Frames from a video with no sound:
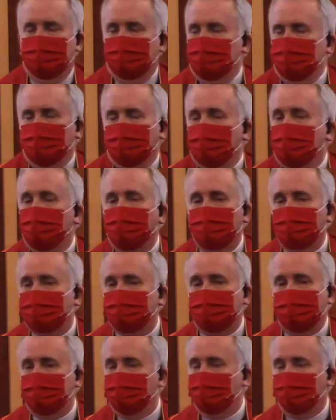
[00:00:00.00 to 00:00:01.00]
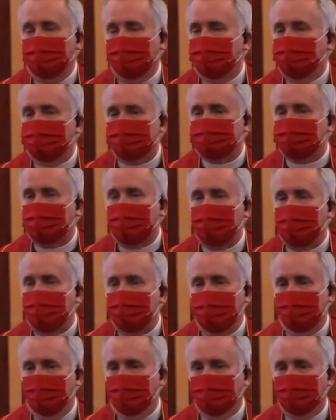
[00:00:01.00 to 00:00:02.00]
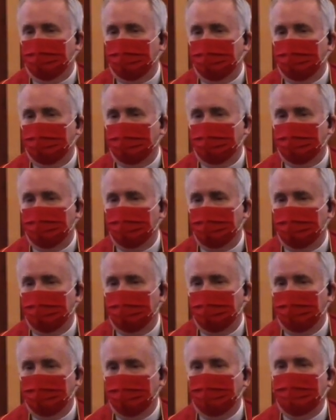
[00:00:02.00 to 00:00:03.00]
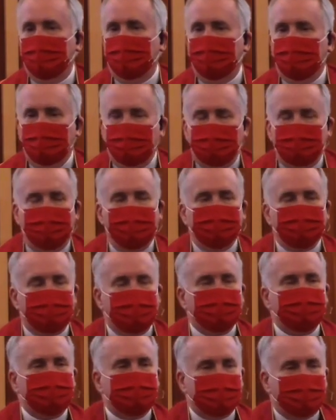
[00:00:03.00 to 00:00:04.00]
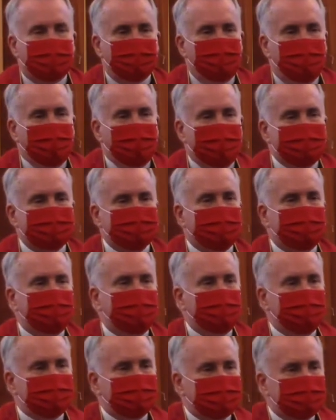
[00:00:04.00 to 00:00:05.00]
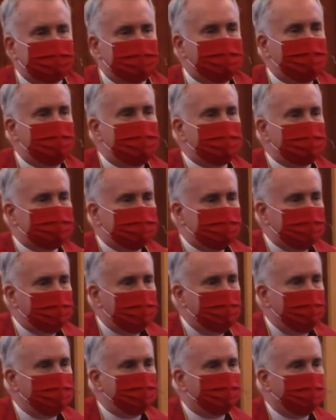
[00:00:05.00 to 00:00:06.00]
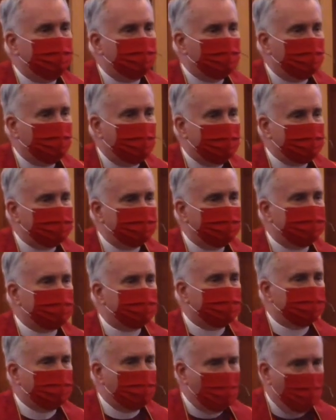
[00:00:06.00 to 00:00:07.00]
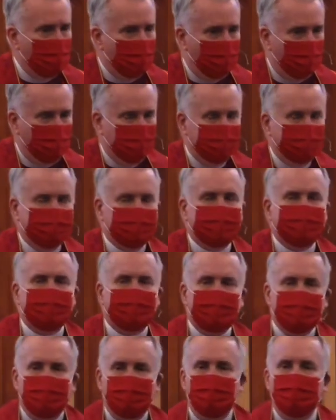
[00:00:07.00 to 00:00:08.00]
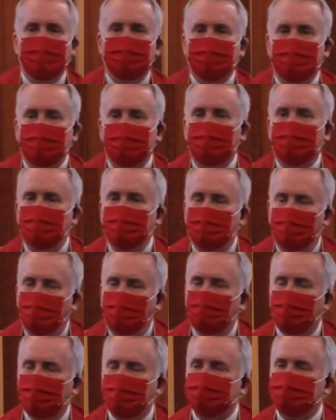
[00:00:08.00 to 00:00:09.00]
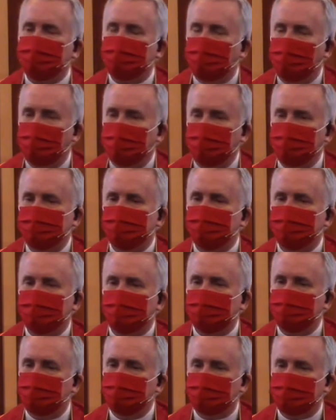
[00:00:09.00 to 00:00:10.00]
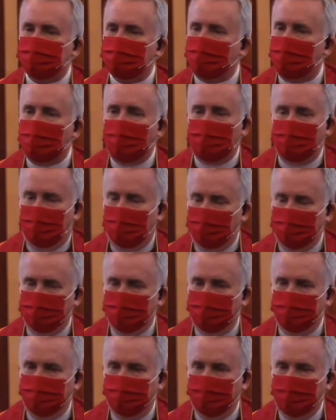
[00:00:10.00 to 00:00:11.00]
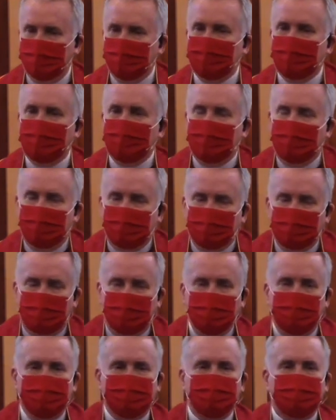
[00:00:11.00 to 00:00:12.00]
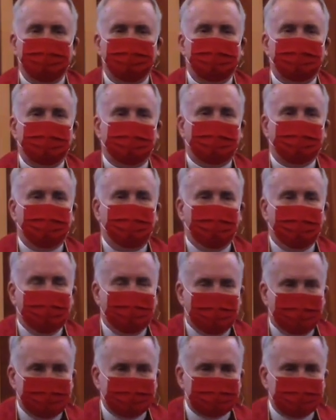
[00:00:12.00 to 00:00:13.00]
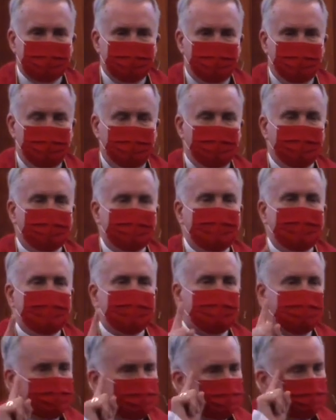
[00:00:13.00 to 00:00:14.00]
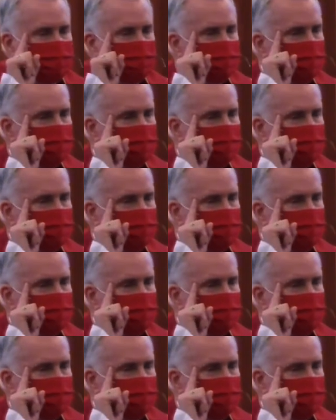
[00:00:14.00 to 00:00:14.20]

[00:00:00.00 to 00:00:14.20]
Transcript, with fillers: when hardly anyone else can. It gives us the capacity to see the seeds and presence of hope, even in the worst places of trauma. It gives us the capacity to see